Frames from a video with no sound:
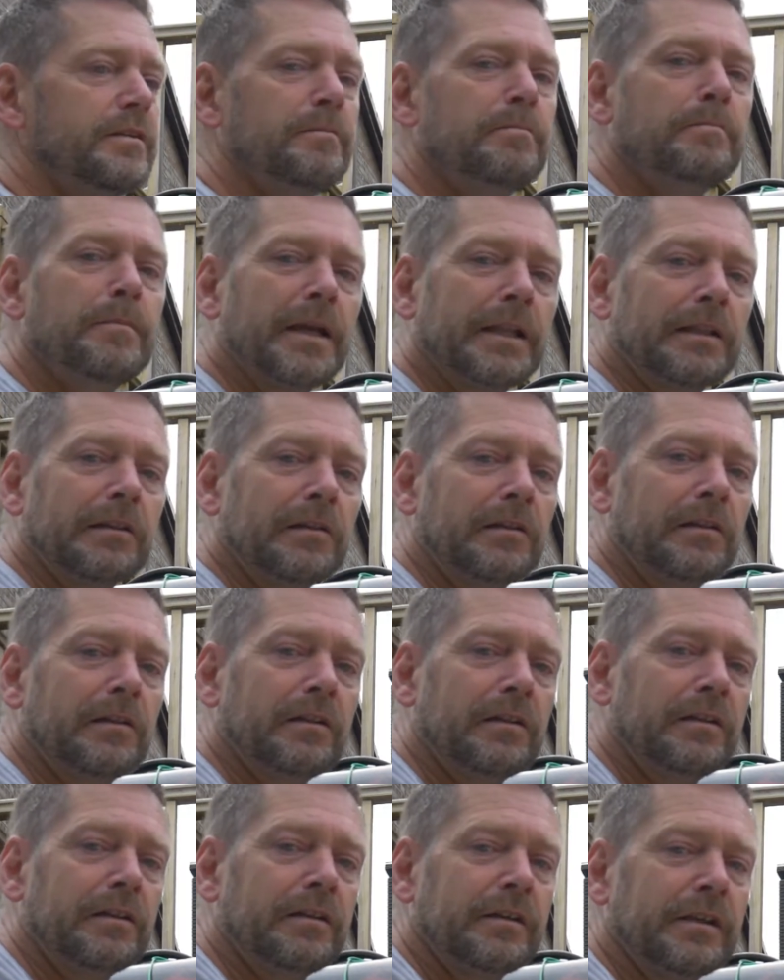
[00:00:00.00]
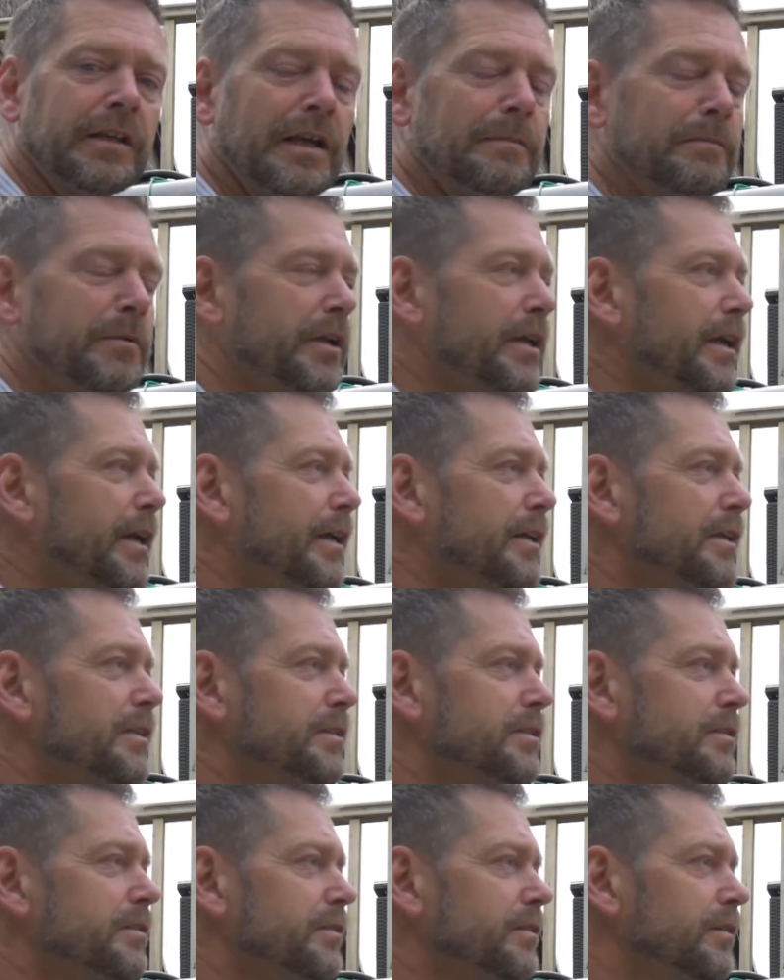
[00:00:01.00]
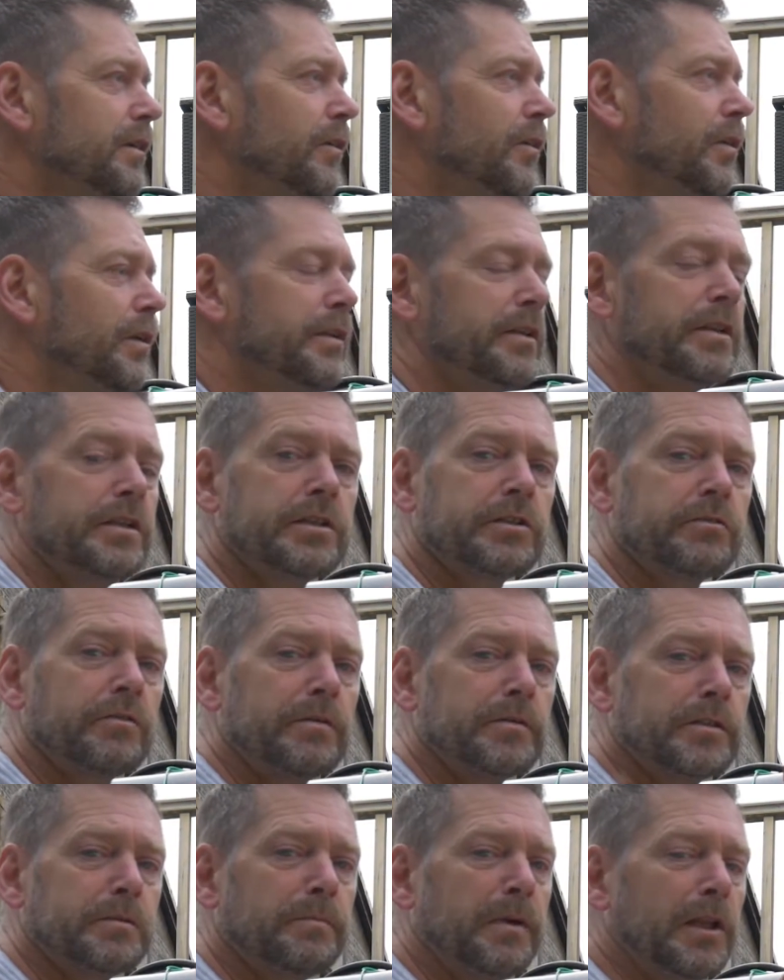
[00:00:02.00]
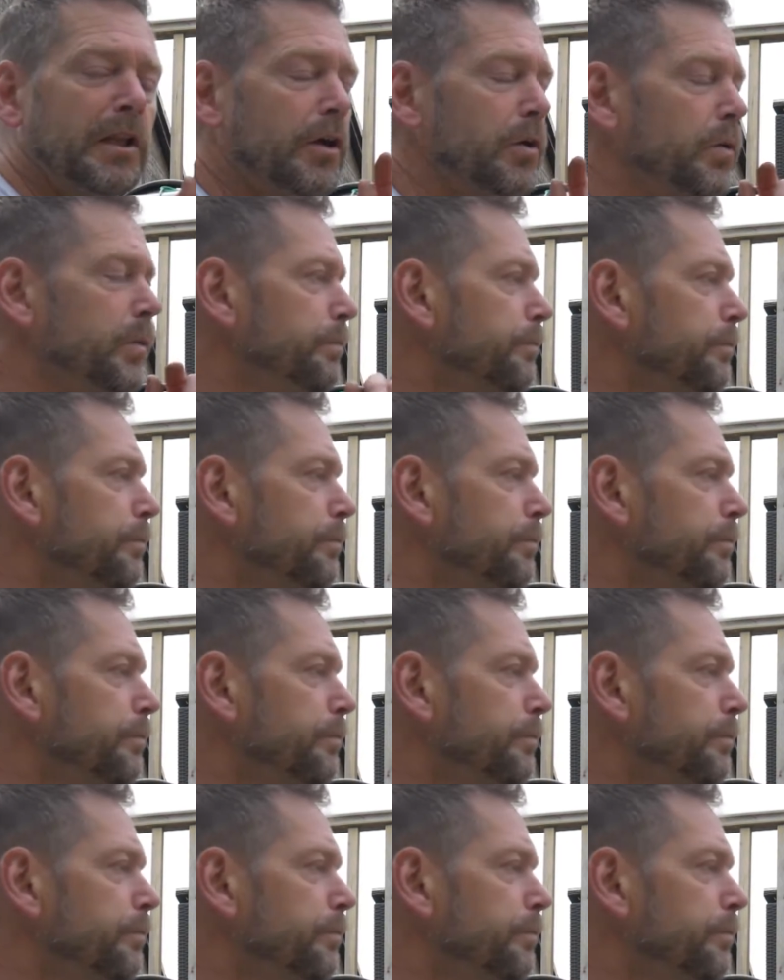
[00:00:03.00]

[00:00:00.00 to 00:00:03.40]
metal camera case all in the description below.